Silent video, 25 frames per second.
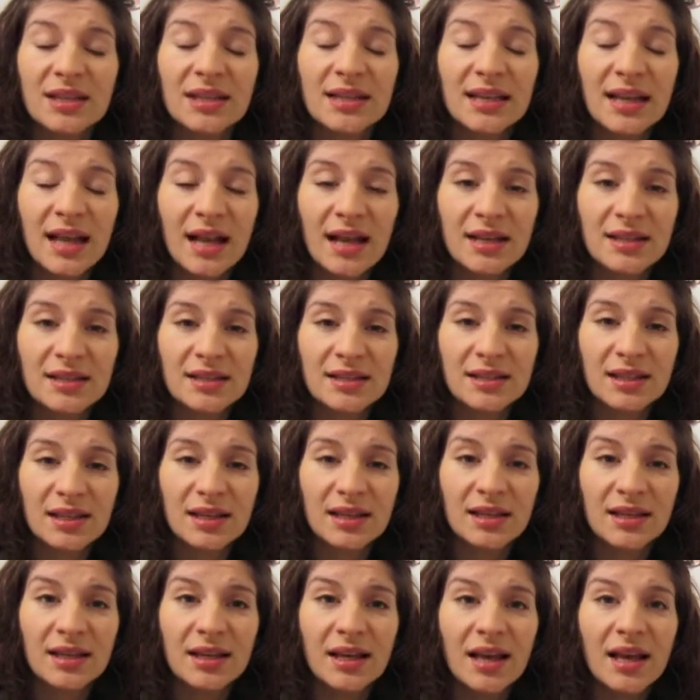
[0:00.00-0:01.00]

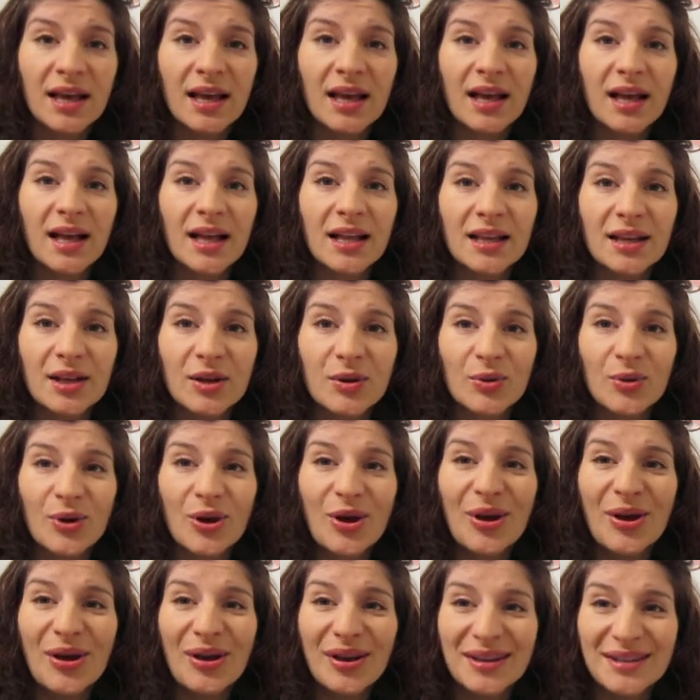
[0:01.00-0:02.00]
nasty, and it
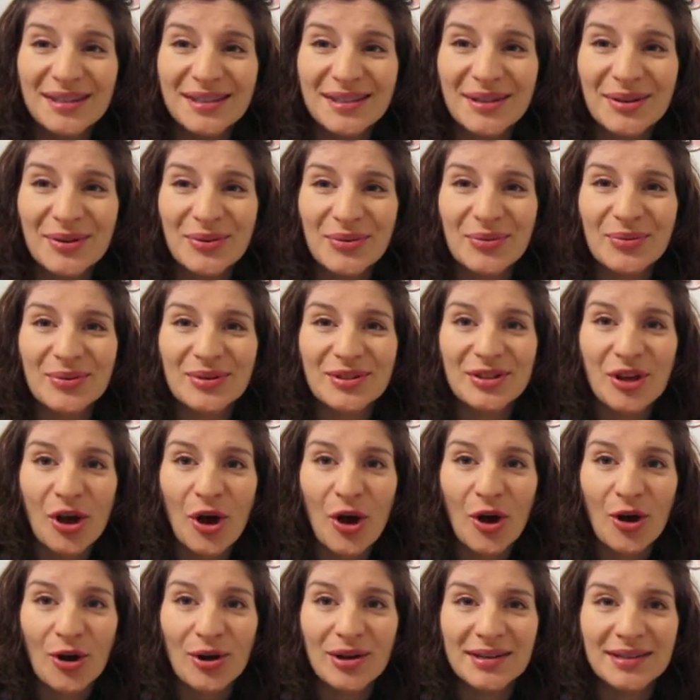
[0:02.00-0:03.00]
was
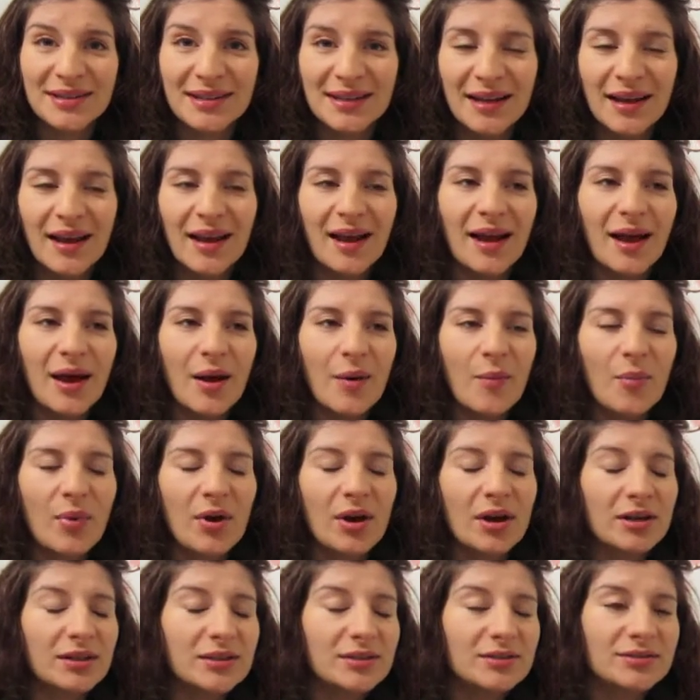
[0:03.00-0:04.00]
hard,
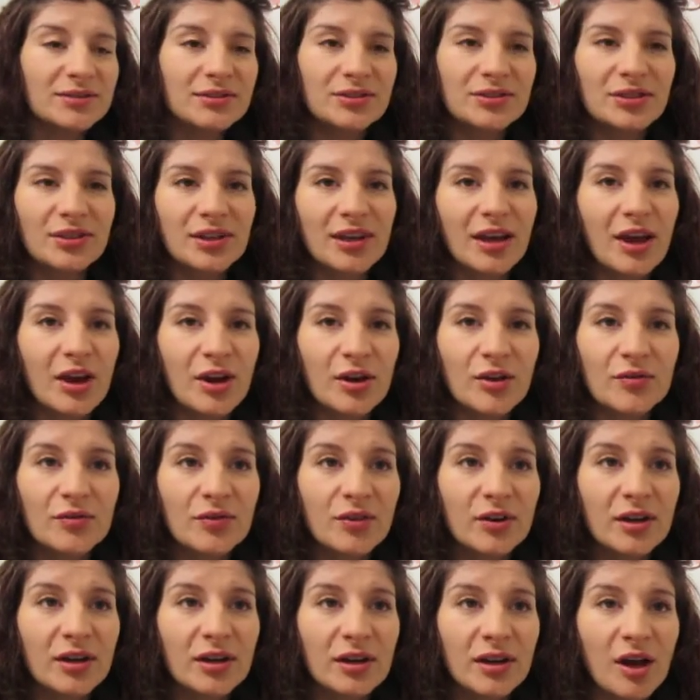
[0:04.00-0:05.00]
but you get
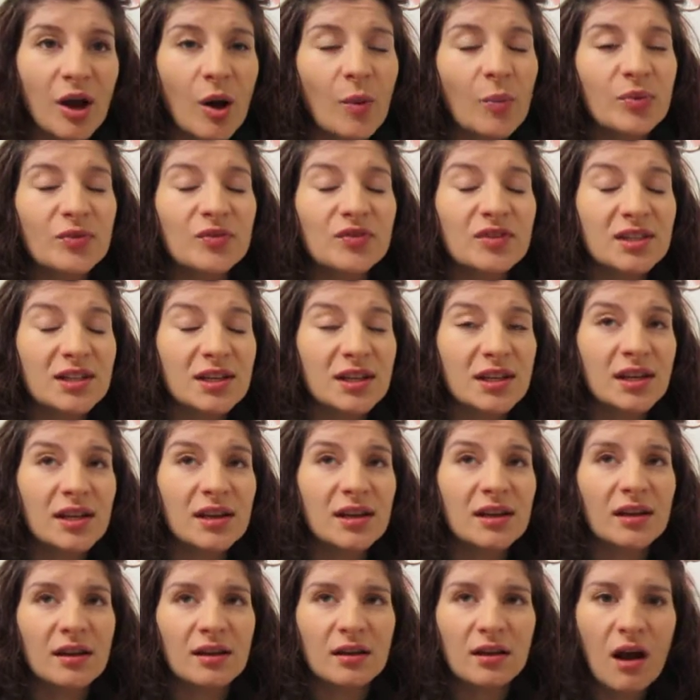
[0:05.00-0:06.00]
over it. A cup of
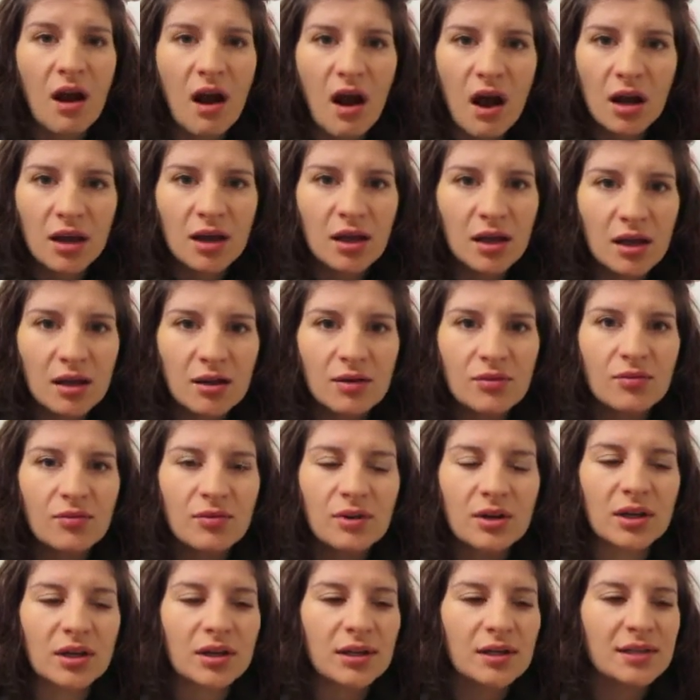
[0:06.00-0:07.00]
tea and honey
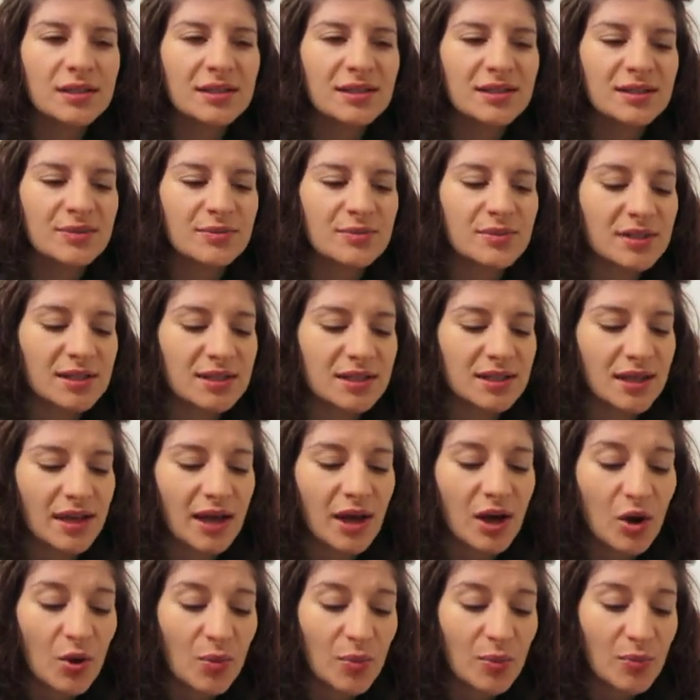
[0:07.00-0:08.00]
really seems to
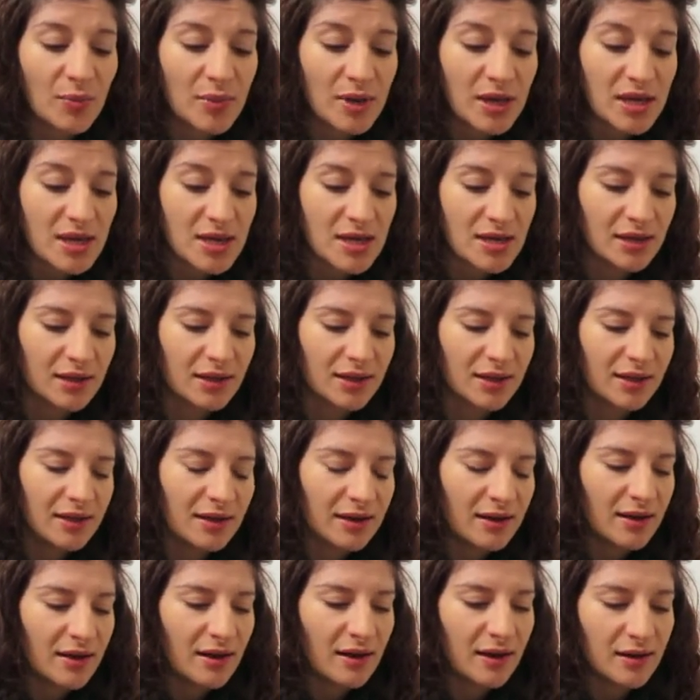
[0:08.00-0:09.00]
help me.
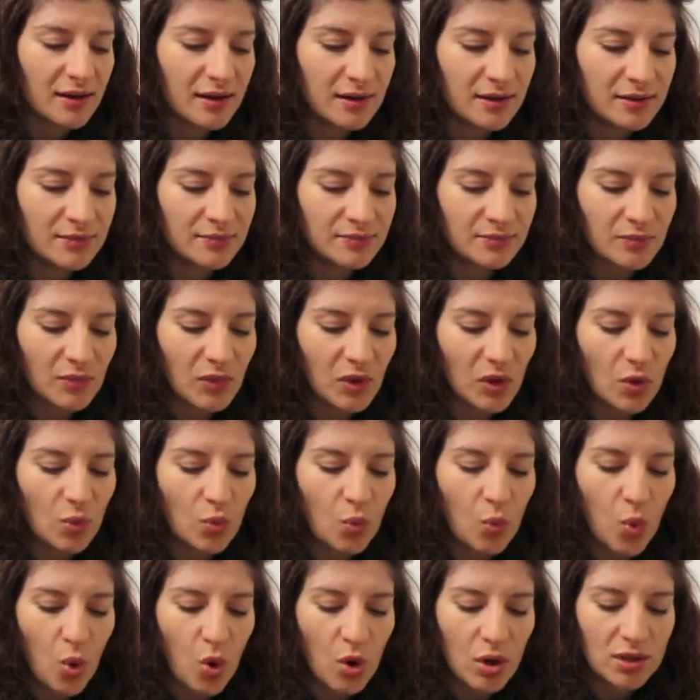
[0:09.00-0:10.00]

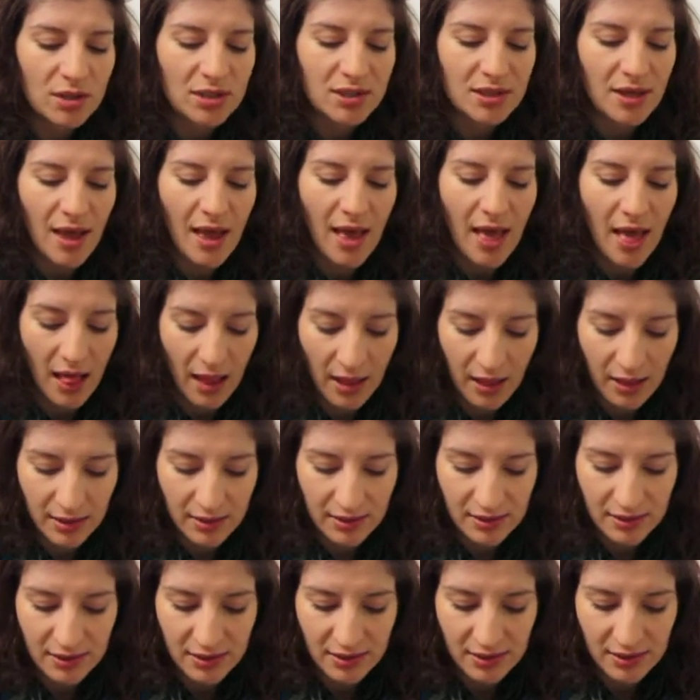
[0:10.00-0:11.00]
What
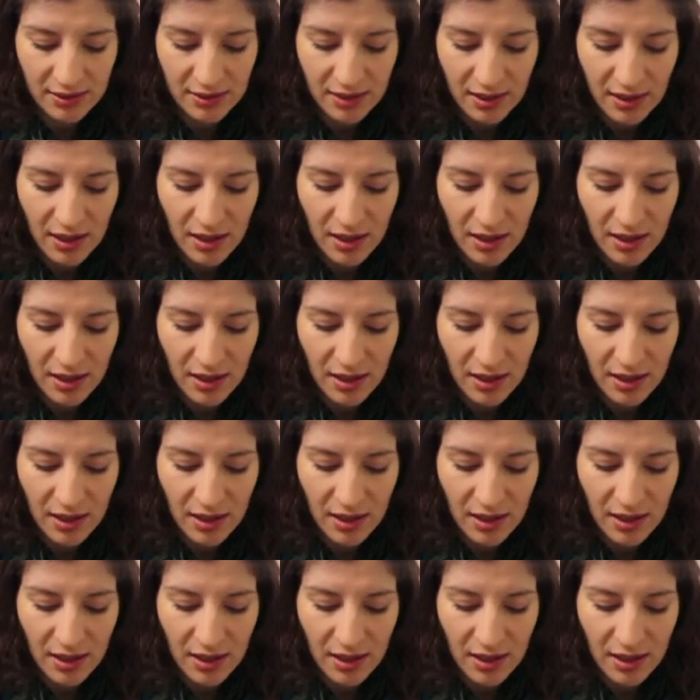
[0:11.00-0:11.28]
else?